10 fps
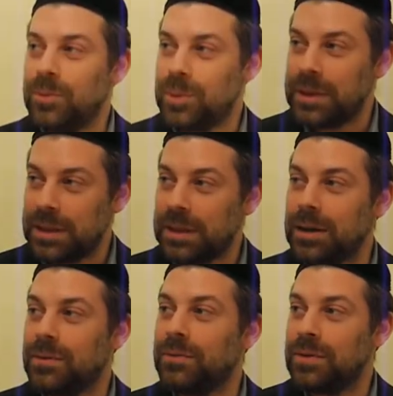we think
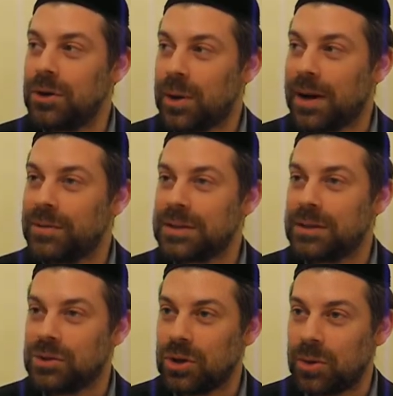of,
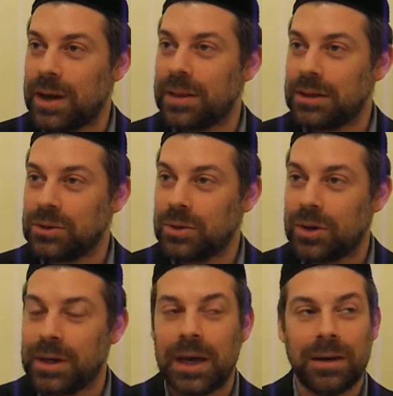obviously the Torah that he
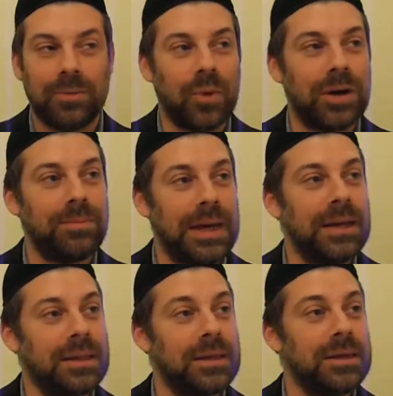taught, and one
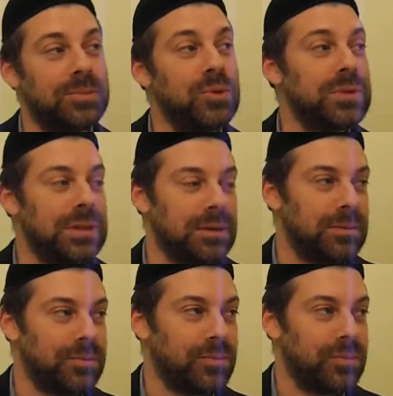main thing is music,
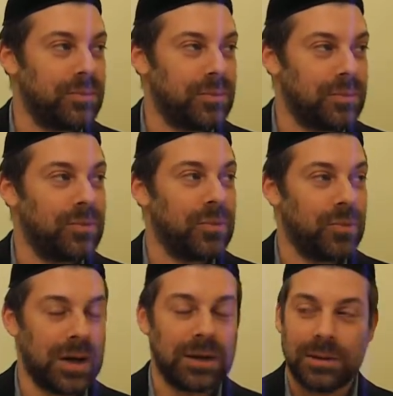
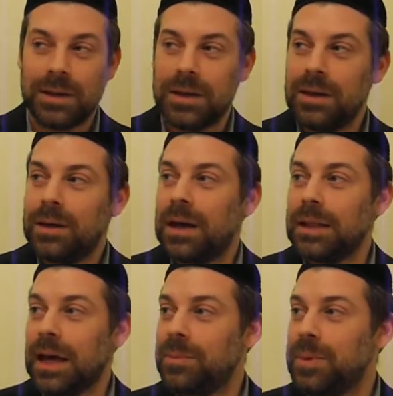right? A
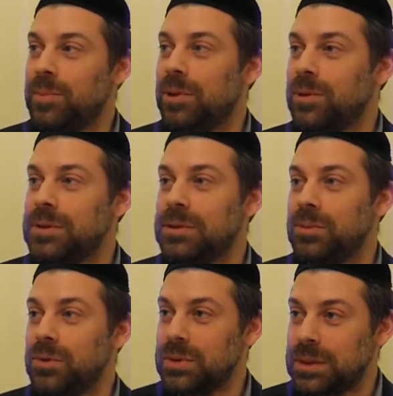lot of people are into
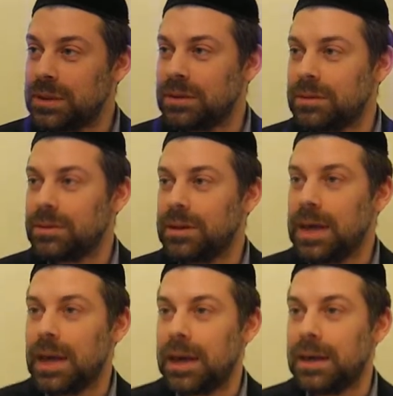music,
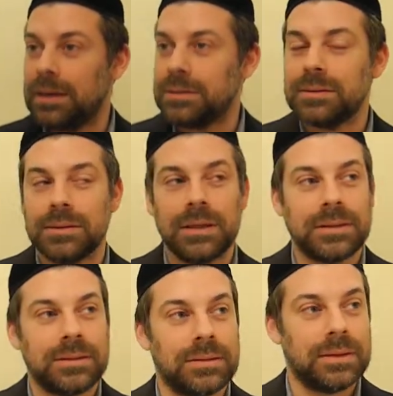and
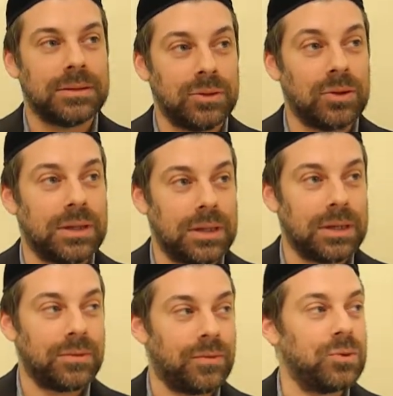it's a good
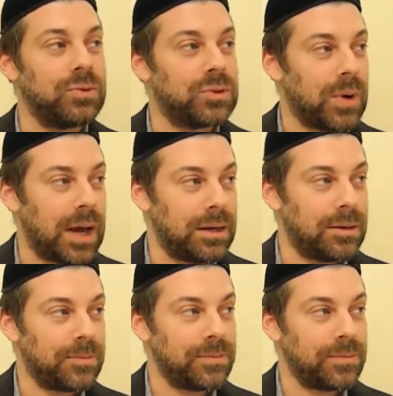thing if used right.